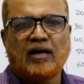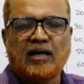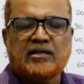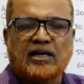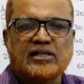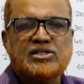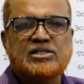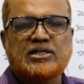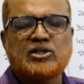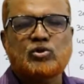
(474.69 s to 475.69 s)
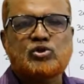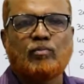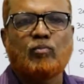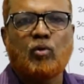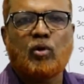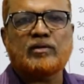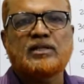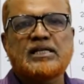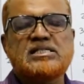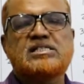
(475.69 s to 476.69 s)
It constitutes more
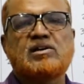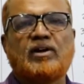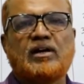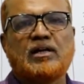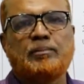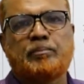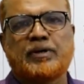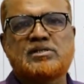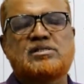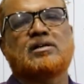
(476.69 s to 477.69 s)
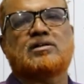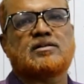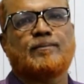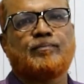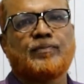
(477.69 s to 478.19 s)
than 70%.